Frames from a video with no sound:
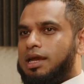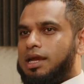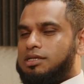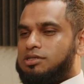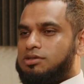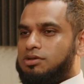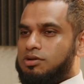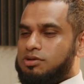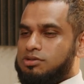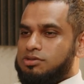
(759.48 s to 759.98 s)
i
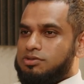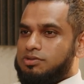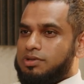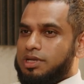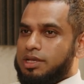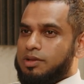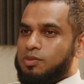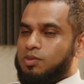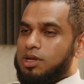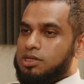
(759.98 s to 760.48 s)
had to go to
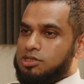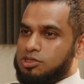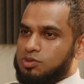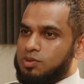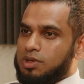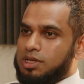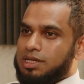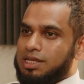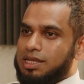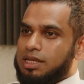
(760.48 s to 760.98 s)
a
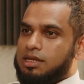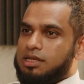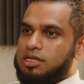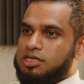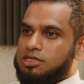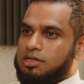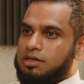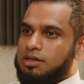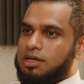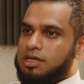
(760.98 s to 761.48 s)
one-to-one
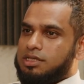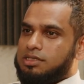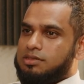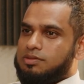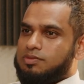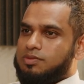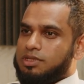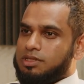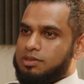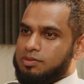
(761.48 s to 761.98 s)
english
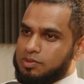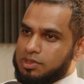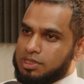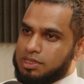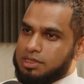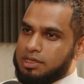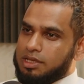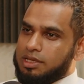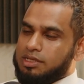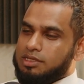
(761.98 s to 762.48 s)
class with
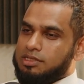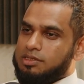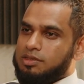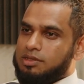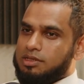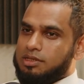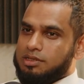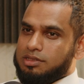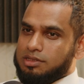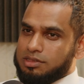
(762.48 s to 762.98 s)
with a,
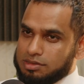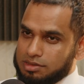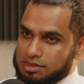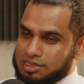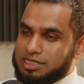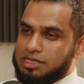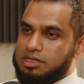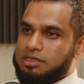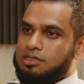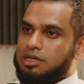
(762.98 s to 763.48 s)
a
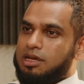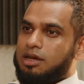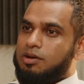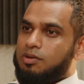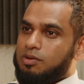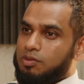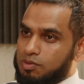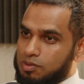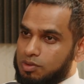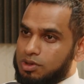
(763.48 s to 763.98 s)

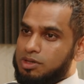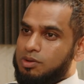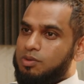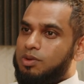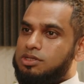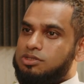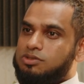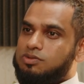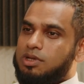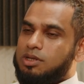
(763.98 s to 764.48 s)
teacher on a
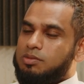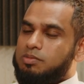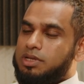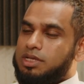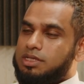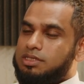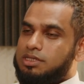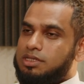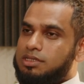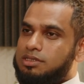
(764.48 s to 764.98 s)
one-to-one
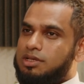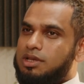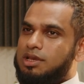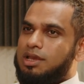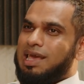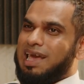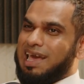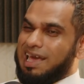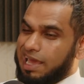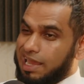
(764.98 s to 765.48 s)
basis
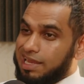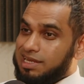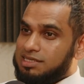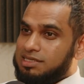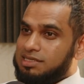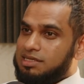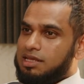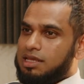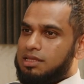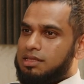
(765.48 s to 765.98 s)

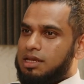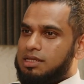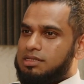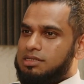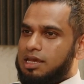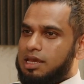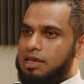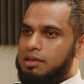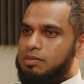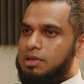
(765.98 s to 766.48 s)
hated it at
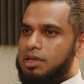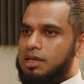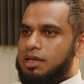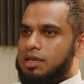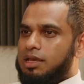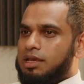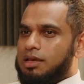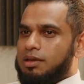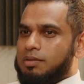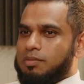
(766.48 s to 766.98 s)
that time
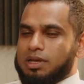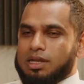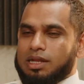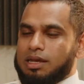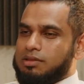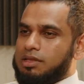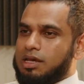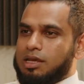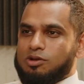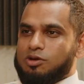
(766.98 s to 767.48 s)
but
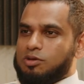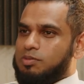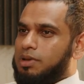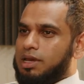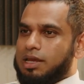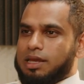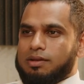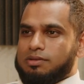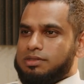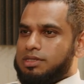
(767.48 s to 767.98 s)
now that I look
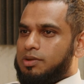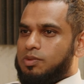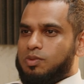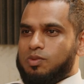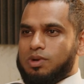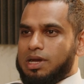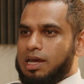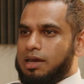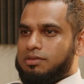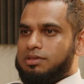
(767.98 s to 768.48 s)
back, I was like,
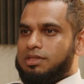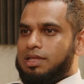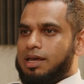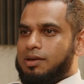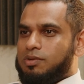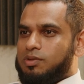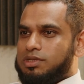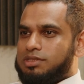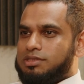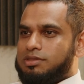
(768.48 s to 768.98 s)
wow,
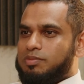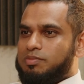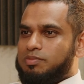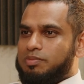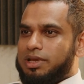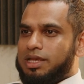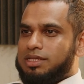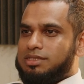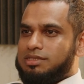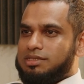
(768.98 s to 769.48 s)
that was the
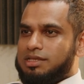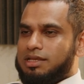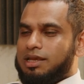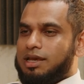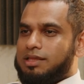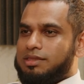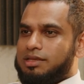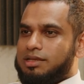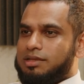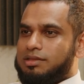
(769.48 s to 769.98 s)
best
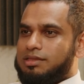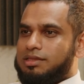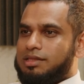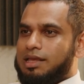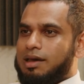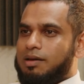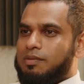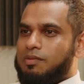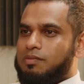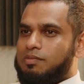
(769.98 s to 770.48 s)
thing I think
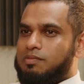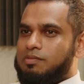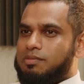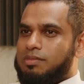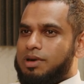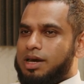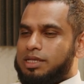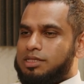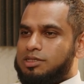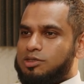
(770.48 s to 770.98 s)
that
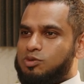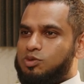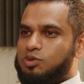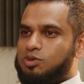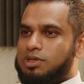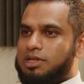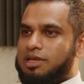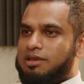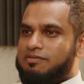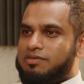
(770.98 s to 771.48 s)
my
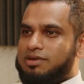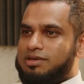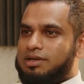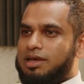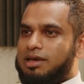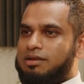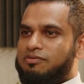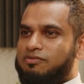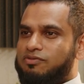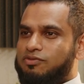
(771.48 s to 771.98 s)
school ever
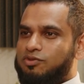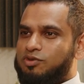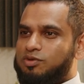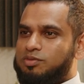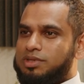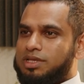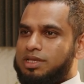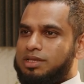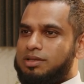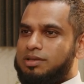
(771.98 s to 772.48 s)
done
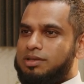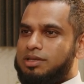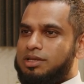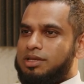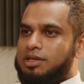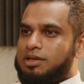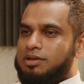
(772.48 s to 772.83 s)
for me.